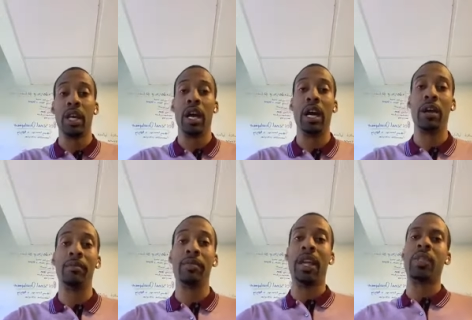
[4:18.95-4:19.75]
Um,
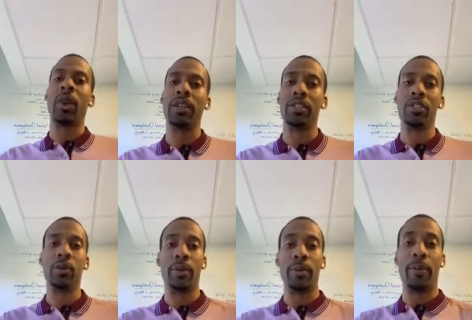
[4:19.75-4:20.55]
so that's why this is
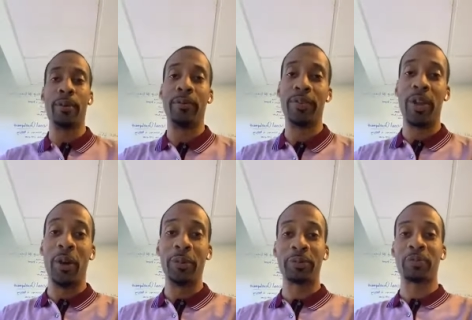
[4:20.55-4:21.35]
super important.
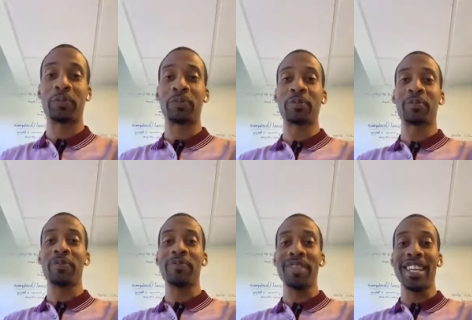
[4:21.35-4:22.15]
So,
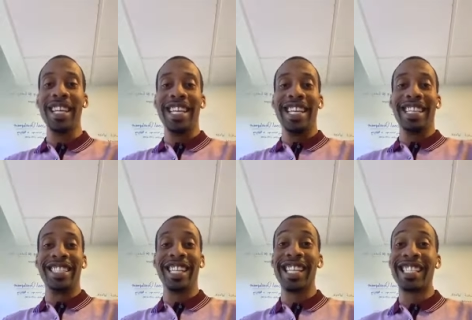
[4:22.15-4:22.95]

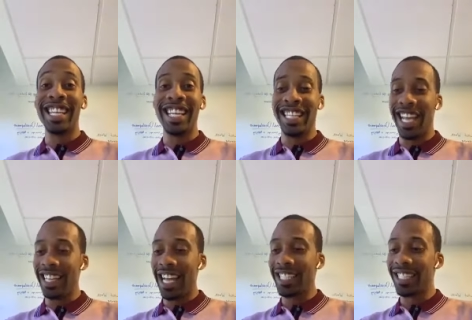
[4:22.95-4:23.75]
so that's it. That
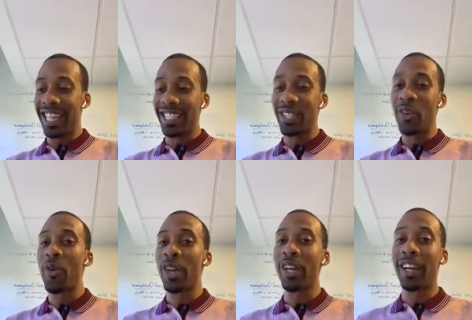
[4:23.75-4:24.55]
that's that's a
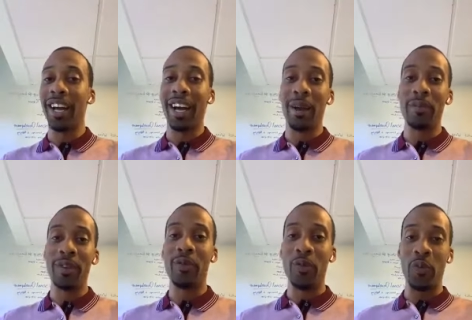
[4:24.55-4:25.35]
quick uh,
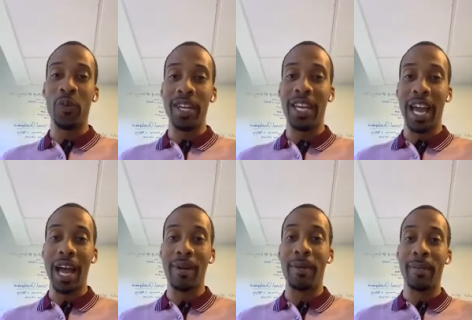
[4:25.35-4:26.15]
brief
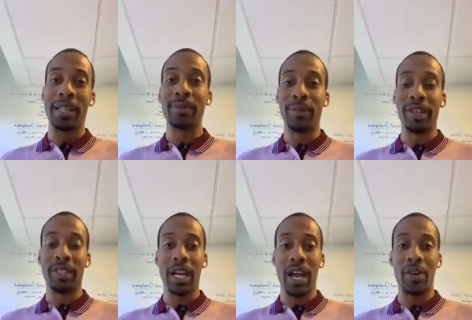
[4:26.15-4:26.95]
recap. I'm about to bring
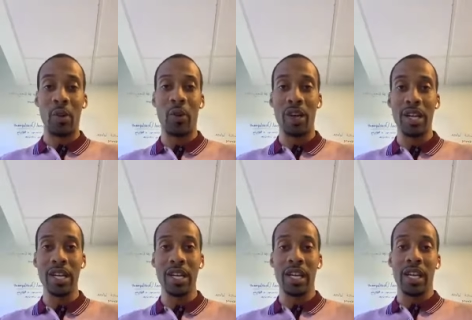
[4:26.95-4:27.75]
John on.